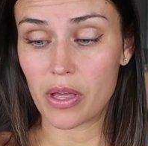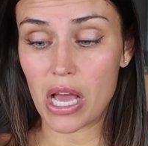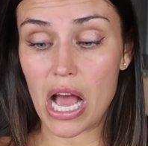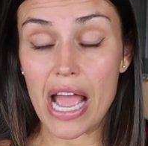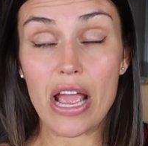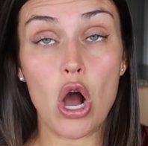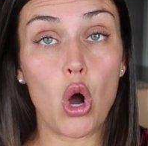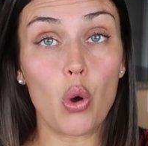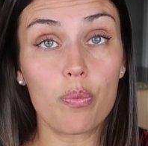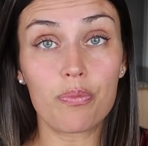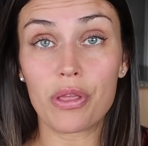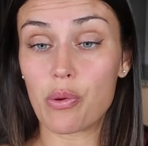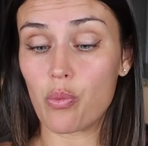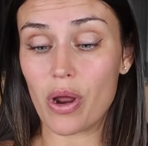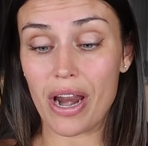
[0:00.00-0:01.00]
I hope
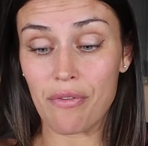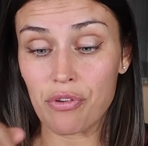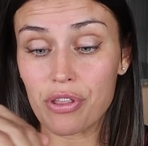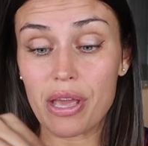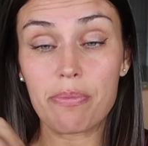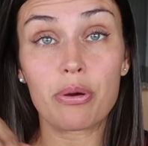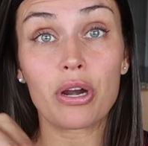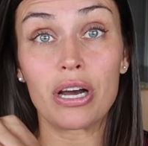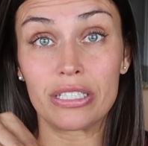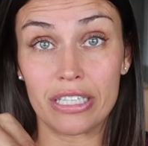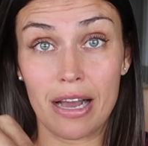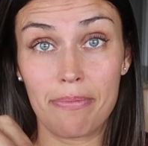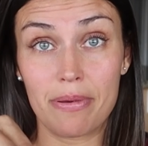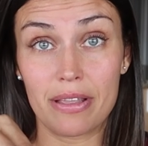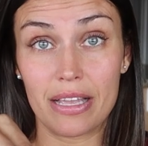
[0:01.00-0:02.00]
that whatever they put on
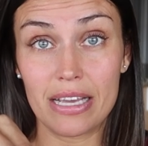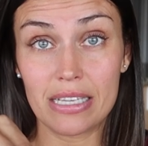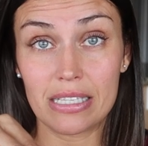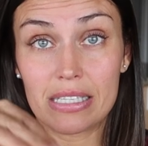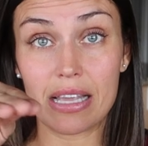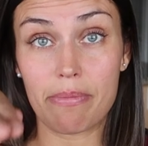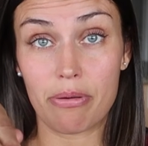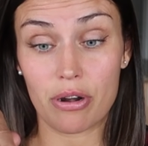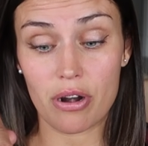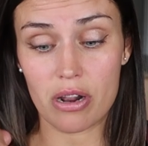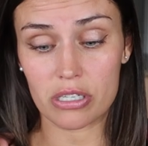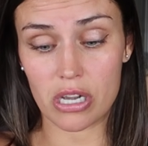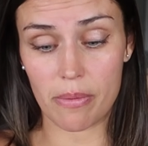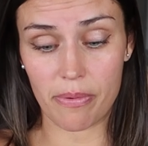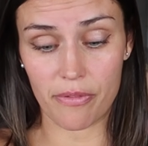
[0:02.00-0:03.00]
top of this, they put it
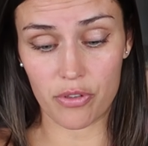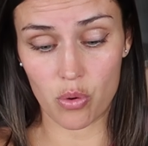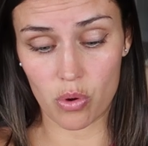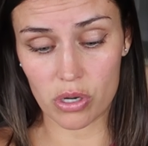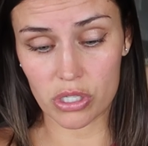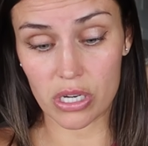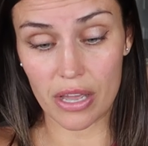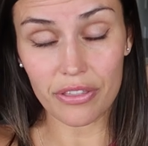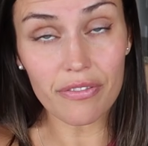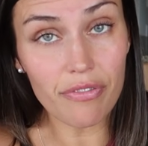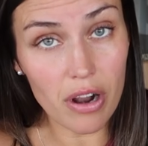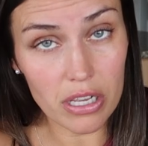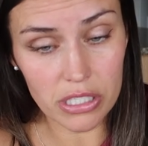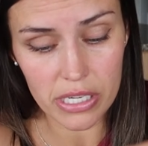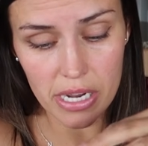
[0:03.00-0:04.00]
on top of yours, not the
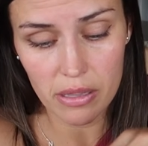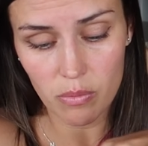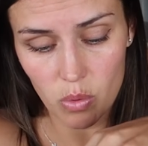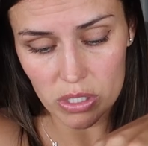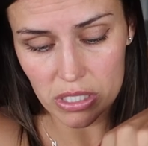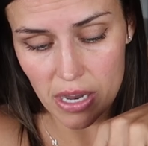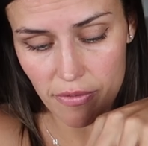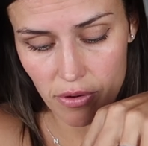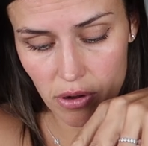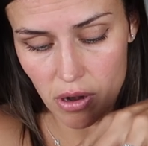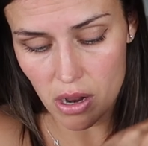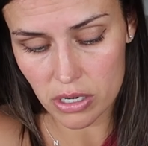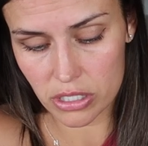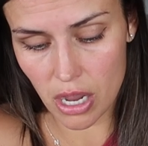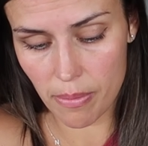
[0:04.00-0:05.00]
frosting, whatever
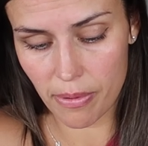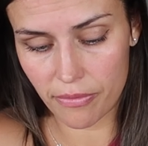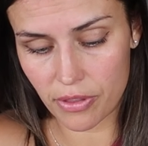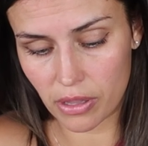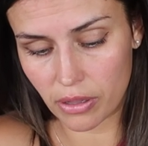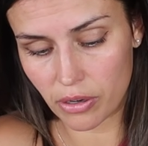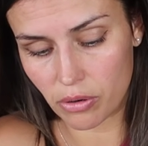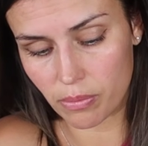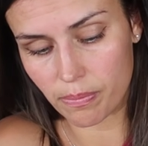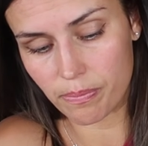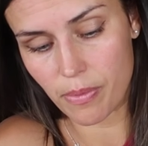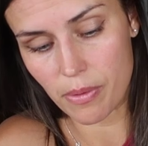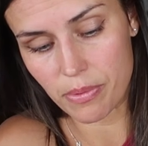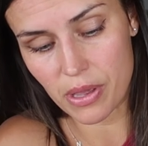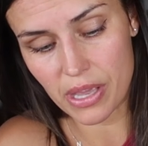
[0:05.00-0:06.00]
on top of the little
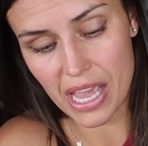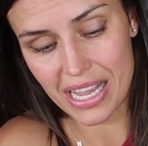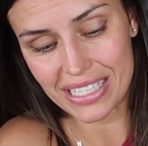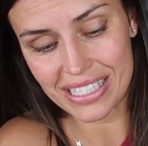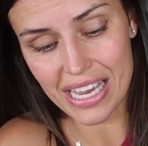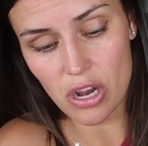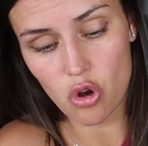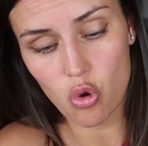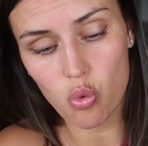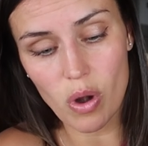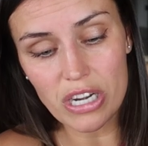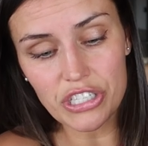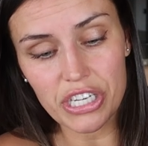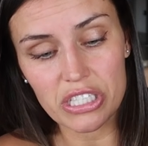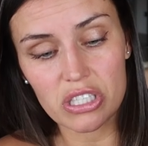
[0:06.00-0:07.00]
pumpkin cake. It's like
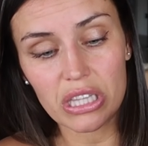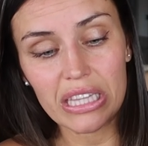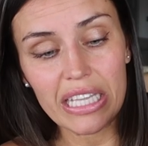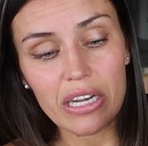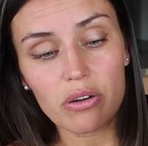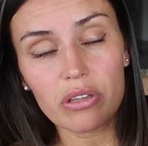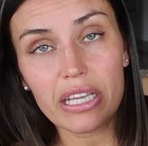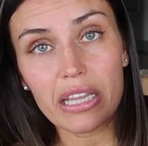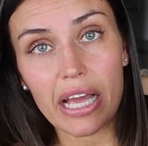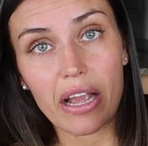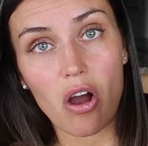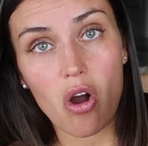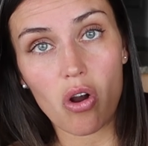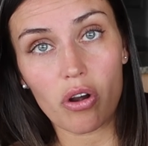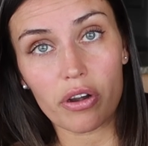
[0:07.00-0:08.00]
crunchy. It's literally like
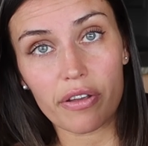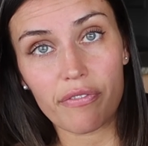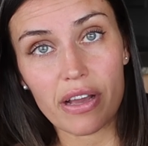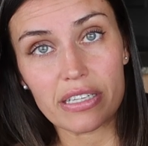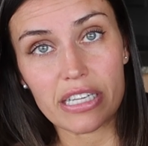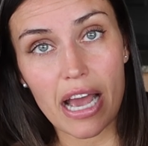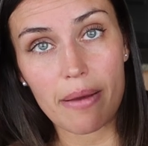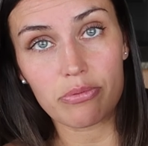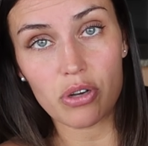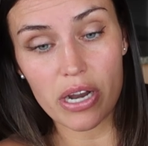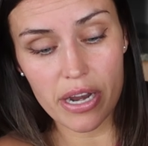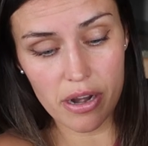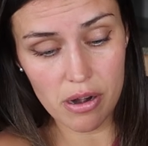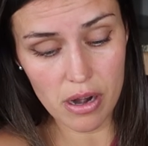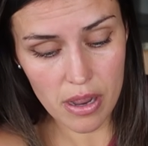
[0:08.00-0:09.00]
hard. If I tapped
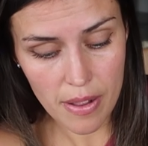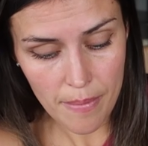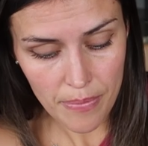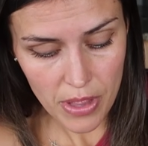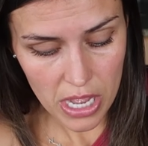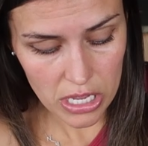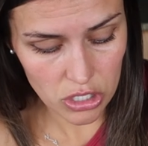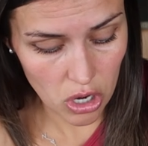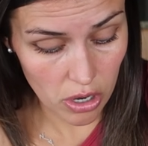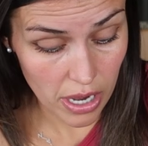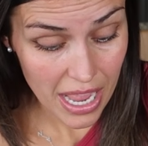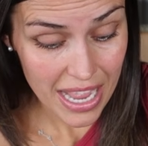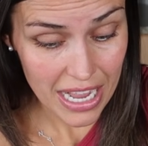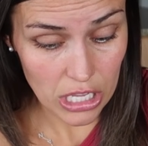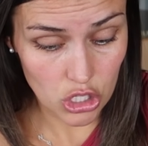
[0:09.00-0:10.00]
right here, it's
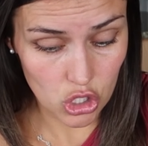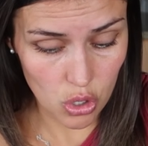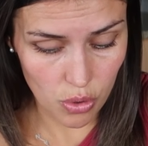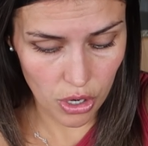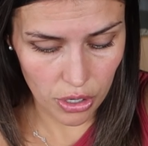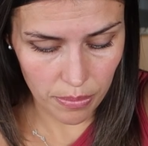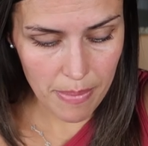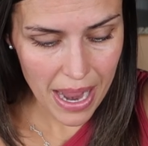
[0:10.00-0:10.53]
hard. It's so good.